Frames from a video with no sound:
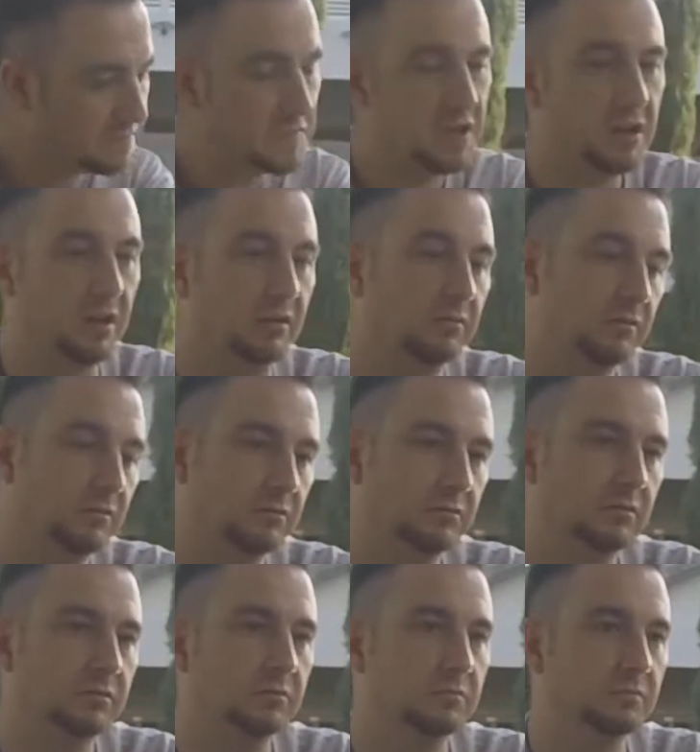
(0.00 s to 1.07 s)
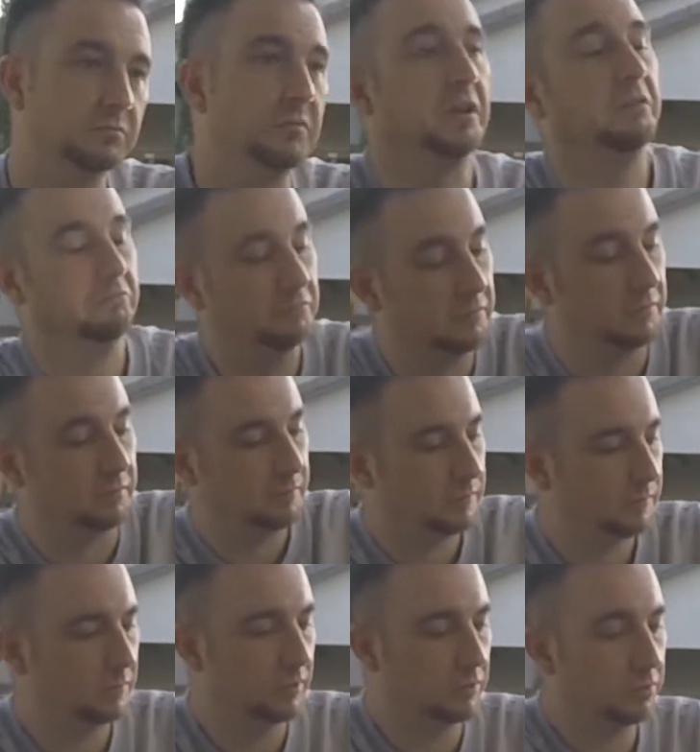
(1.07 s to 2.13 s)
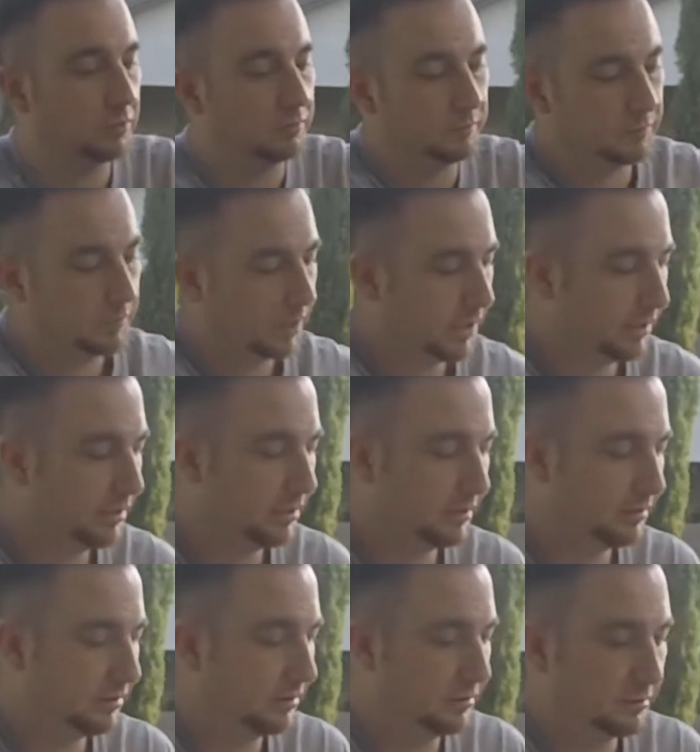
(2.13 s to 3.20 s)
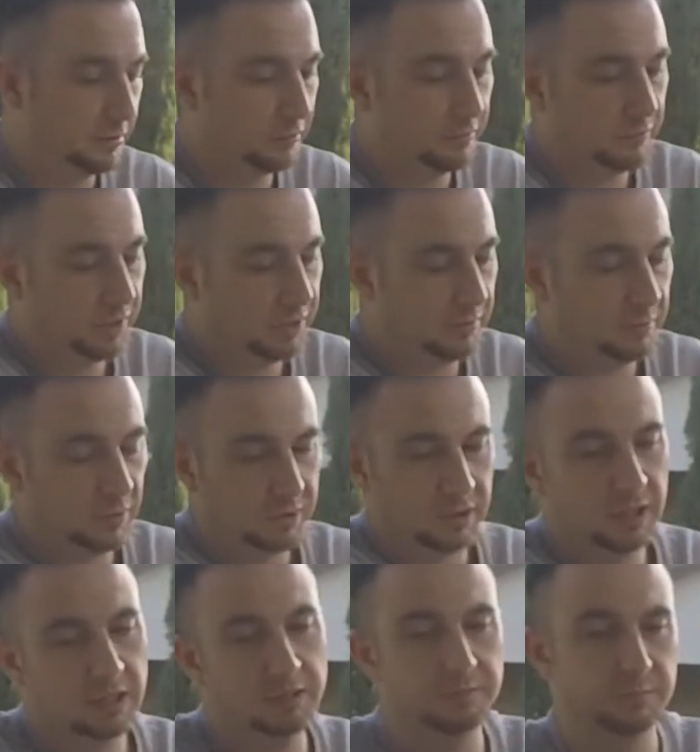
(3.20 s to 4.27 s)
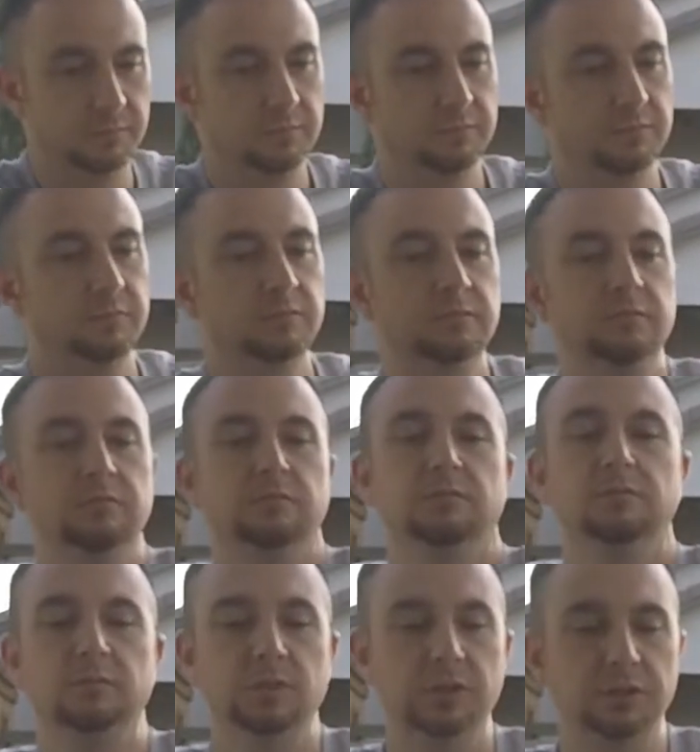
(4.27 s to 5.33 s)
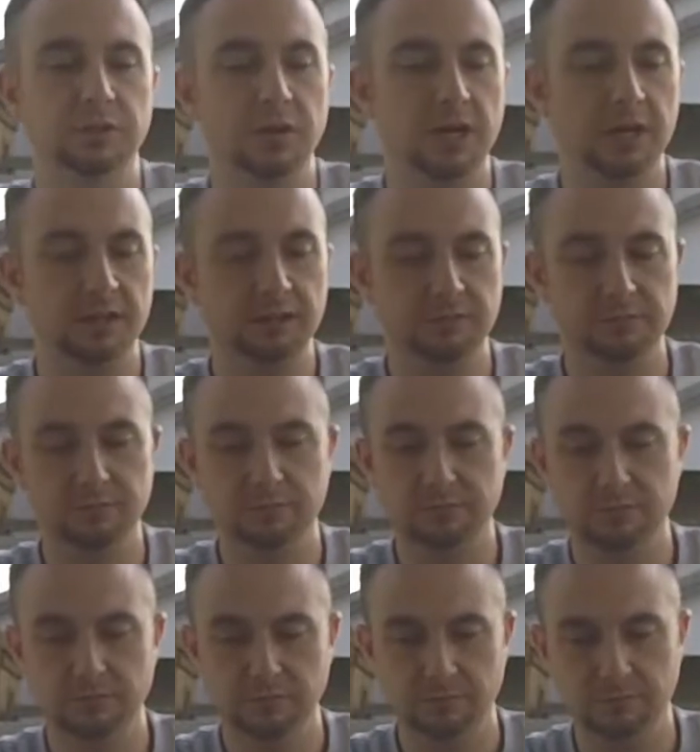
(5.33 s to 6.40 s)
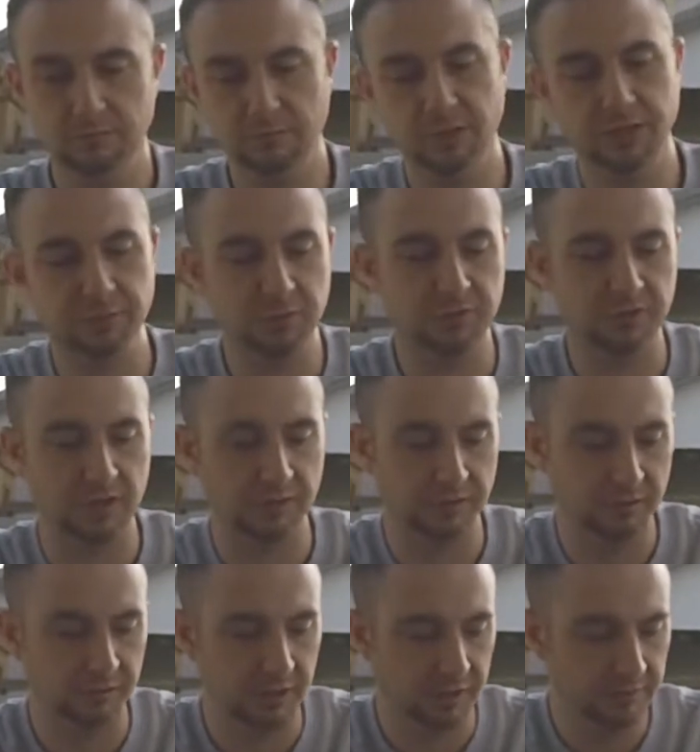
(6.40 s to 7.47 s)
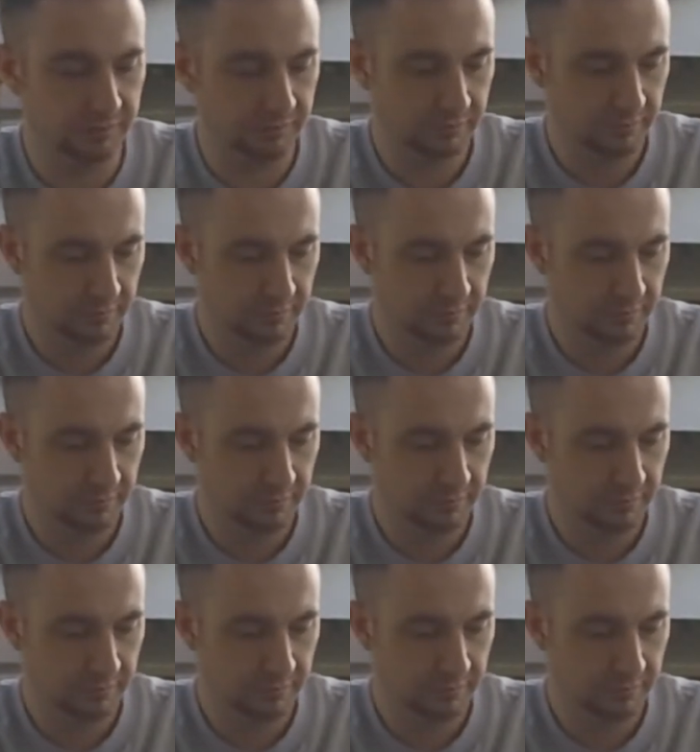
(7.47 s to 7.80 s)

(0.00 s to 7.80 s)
yeah. Well, cool. I'm glad that I sent 2 of them in and one got a good grade, and well, they both got good grades.